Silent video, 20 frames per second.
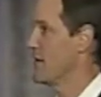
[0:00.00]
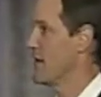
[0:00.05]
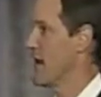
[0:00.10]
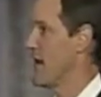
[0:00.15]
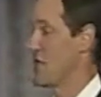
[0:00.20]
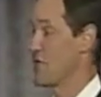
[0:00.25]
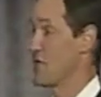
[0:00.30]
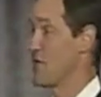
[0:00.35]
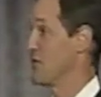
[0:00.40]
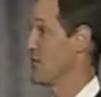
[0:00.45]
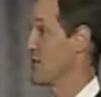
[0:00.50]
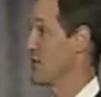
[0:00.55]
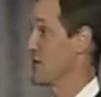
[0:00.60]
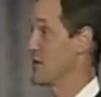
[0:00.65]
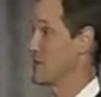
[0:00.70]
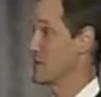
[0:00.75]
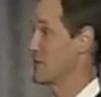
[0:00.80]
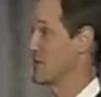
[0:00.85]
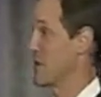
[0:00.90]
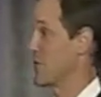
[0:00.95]
Either they've done
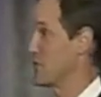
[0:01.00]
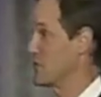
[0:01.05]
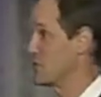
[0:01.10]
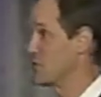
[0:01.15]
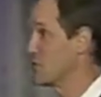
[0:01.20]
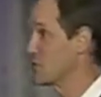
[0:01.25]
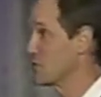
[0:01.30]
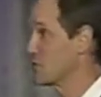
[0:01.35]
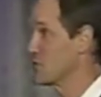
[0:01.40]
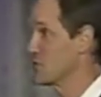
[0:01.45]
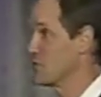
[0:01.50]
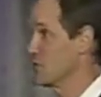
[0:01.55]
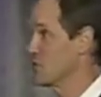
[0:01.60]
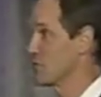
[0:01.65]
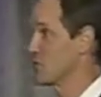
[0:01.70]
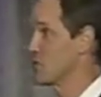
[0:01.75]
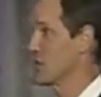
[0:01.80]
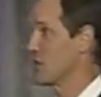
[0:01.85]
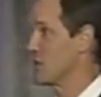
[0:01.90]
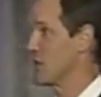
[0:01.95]
themselves as
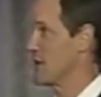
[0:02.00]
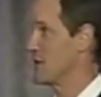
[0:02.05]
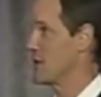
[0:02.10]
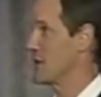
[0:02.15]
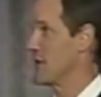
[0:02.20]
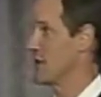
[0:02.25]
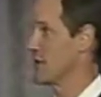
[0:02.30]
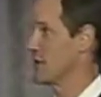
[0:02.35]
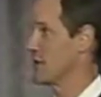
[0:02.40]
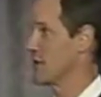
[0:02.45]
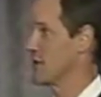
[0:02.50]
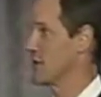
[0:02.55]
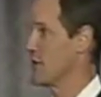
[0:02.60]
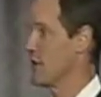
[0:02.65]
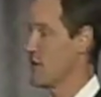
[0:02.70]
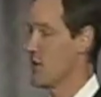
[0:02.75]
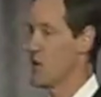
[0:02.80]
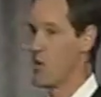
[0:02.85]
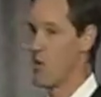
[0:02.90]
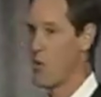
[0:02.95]
user-generated content,
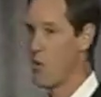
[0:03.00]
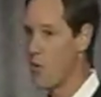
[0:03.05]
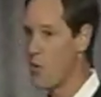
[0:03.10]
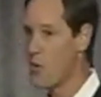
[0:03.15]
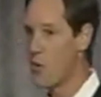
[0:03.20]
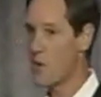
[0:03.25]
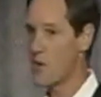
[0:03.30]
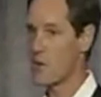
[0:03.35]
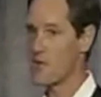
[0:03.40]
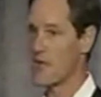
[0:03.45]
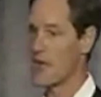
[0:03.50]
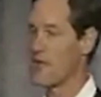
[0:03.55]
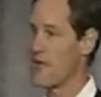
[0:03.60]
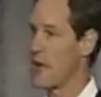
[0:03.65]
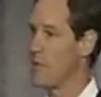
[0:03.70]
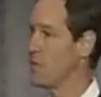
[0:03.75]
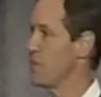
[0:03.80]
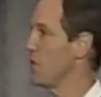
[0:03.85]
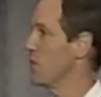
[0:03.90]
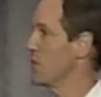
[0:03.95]
or they've
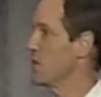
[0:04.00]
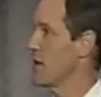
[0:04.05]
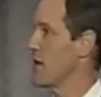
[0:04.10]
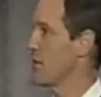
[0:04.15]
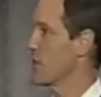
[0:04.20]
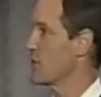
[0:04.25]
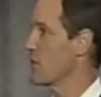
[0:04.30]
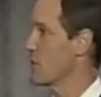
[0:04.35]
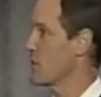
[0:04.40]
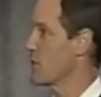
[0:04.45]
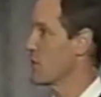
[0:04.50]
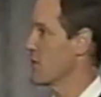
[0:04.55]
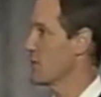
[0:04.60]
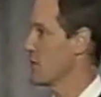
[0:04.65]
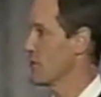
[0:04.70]
uploaded other work.